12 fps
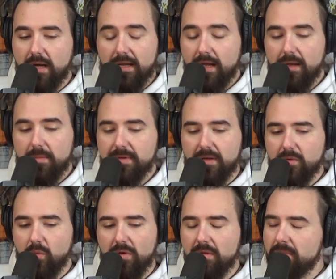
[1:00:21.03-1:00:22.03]
I'm telling
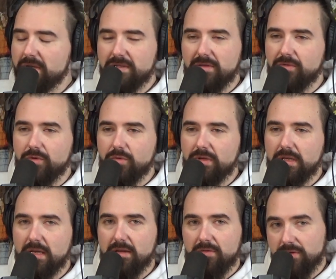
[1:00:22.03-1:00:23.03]
you, one of the best to ever do it.
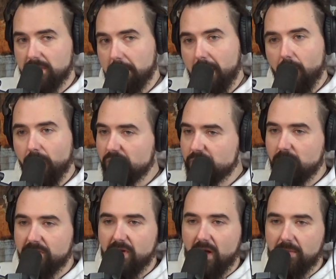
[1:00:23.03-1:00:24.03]
Yeah. There's a Mount
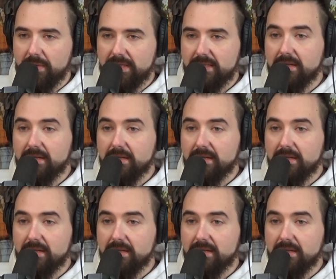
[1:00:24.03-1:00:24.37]
Rushmore of comedy.